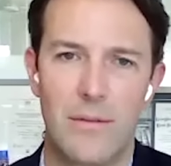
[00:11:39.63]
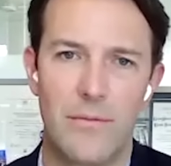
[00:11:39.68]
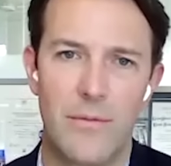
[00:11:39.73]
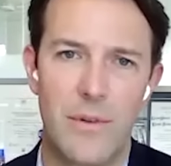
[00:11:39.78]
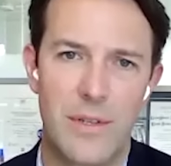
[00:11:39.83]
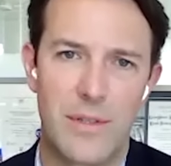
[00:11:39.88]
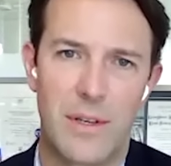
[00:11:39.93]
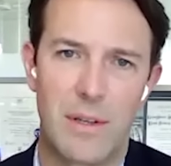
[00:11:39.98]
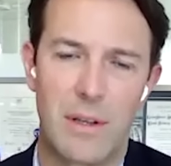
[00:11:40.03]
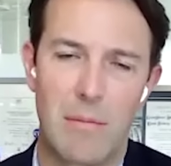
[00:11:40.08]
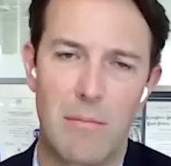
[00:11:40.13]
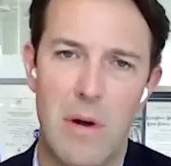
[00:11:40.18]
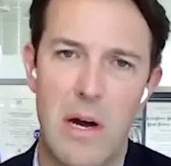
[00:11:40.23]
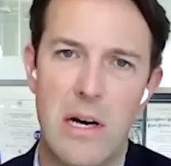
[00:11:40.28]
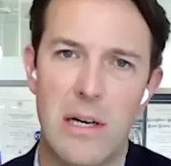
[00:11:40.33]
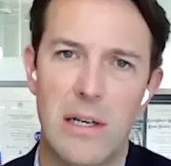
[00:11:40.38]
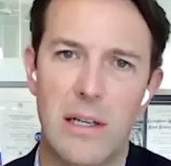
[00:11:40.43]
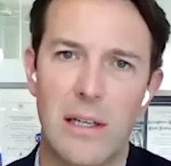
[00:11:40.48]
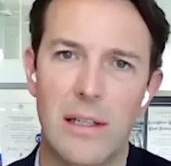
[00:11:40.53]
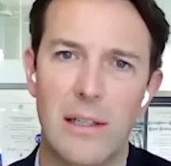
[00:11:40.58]
risk of the
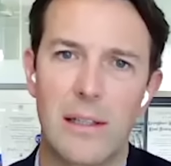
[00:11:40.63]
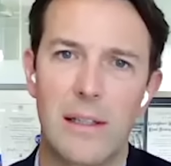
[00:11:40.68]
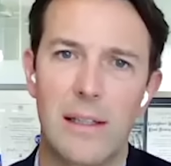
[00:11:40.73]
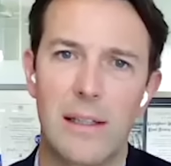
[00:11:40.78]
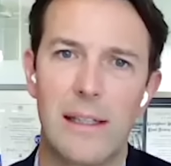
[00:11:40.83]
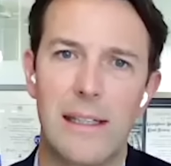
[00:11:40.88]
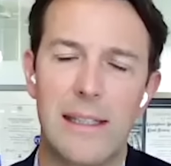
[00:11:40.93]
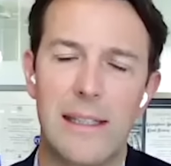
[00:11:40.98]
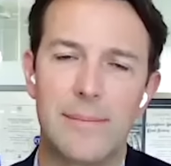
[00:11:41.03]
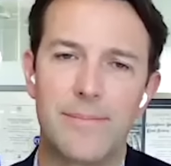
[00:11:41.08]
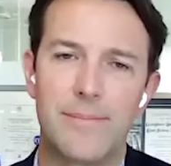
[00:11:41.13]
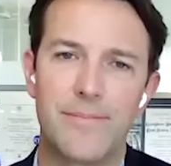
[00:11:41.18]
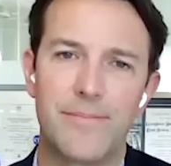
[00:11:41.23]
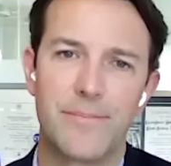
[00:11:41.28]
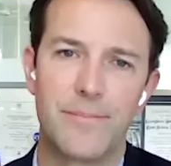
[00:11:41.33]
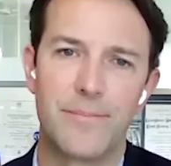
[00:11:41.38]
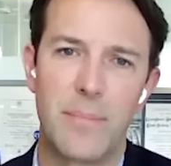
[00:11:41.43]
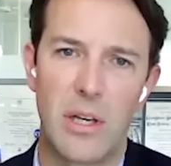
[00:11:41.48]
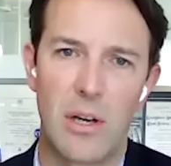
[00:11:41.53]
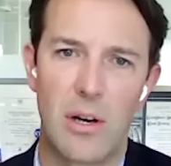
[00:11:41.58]
market
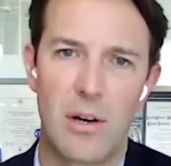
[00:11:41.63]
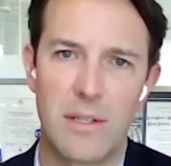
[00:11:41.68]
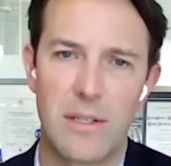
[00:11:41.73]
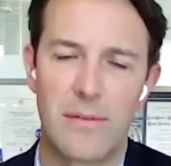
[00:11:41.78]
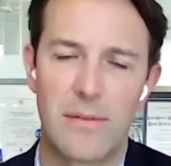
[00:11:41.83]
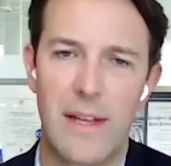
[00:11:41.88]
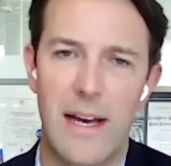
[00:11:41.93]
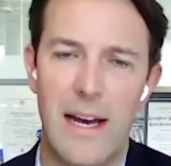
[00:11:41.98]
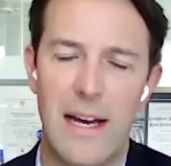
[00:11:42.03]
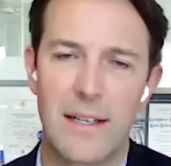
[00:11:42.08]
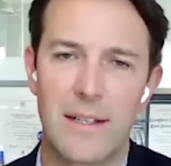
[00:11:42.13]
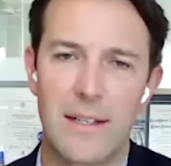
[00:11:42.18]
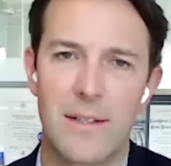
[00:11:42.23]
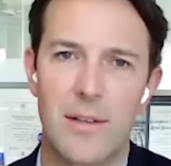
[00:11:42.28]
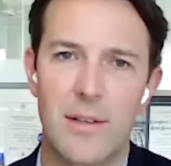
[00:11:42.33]
because of that.